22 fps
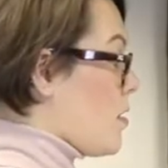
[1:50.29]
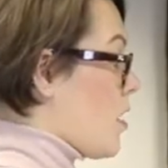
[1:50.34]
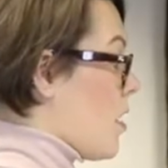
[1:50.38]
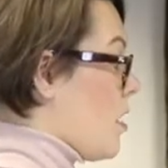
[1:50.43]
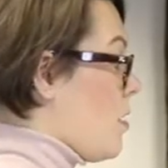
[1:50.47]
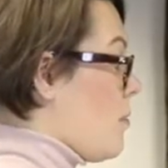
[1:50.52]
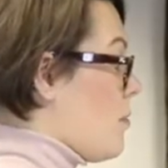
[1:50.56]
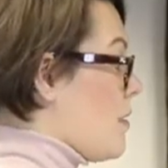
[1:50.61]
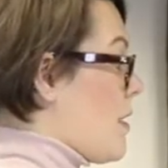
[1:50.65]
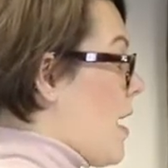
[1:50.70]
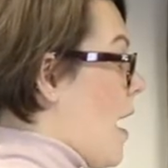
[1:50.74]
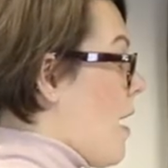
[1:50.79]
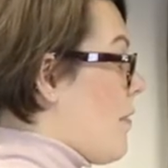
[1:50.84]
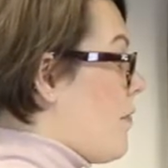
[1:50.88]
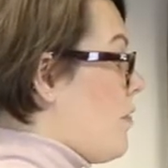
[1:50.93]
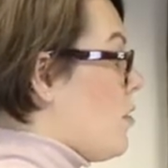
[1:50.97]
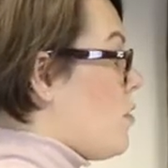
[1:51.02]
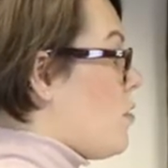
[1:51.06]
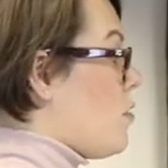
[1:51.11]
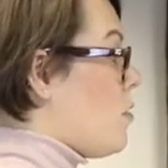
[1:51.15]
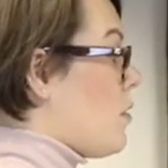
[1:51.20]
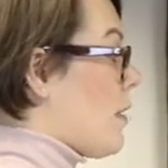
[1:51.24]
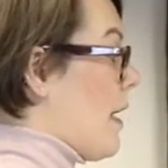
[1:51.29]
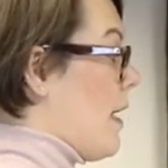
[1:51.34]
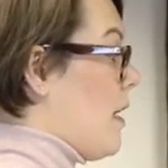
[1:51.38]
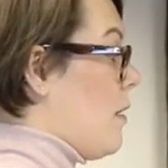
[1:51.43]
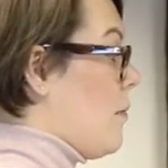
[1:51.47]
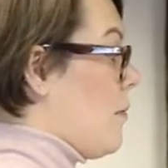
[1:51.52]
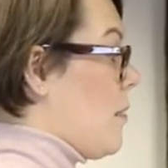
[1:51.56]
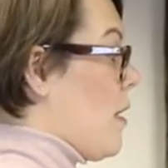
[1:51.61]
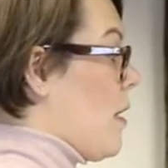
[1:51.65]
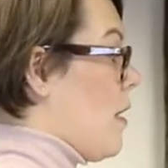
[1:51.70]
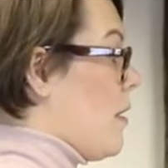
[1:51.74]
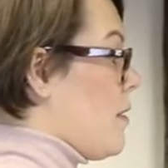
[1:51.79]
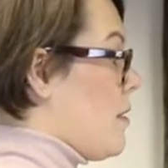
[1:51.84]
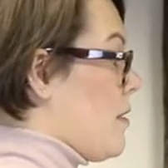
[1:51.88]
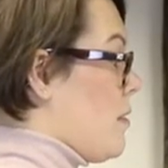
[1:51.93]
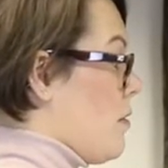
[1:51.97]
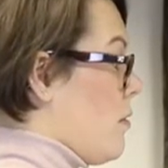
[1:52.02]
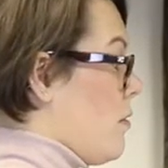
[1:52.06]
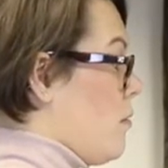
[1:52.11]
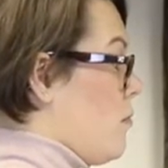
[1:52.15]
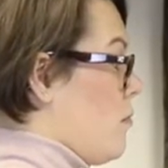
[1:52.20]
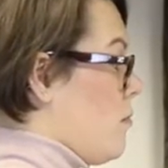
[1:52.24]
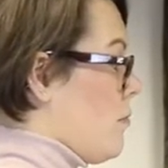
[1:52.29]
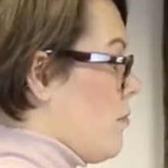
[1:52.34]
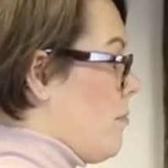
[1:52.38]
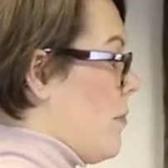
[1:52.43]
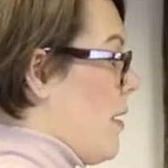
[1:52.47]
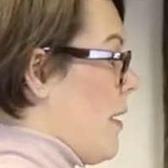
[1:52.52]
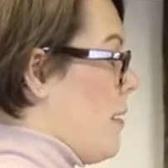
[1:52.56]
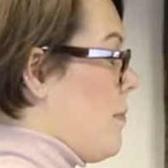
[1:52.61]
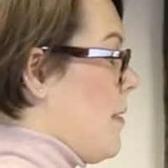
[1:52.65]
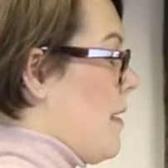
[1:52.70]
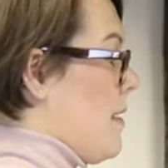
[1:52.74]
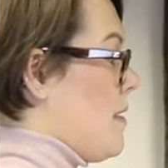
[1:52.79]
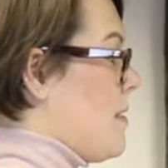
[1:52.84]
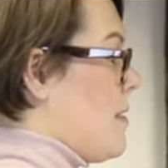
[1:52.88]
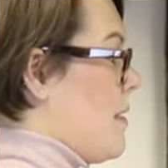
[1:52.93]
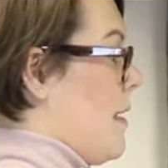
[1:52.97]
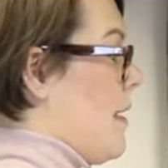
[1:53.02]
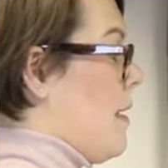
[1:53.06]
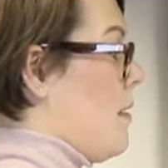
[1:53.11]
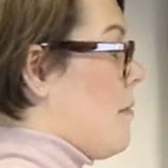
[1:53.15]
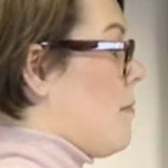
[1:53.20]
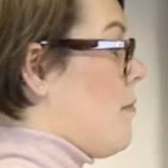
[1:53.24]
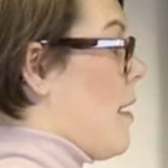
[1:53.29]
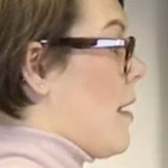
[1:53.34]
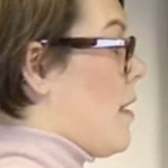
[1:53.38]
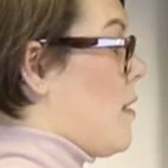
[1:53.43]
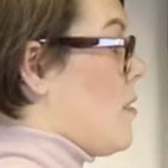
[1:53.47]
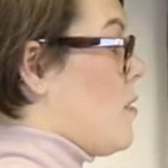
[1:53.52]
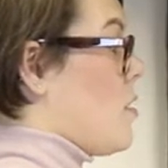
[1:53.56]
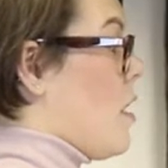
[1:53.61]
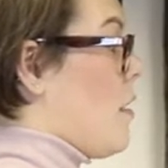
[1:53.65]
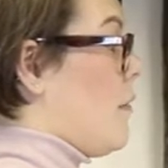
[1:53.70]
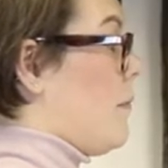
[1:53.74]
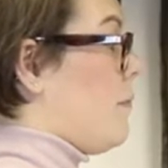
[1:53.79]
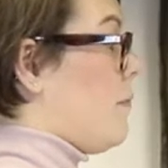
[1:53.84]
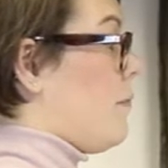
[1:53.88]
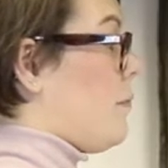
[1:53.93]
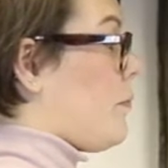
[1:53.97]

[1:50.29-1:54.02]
So you would have your keyword PPC manager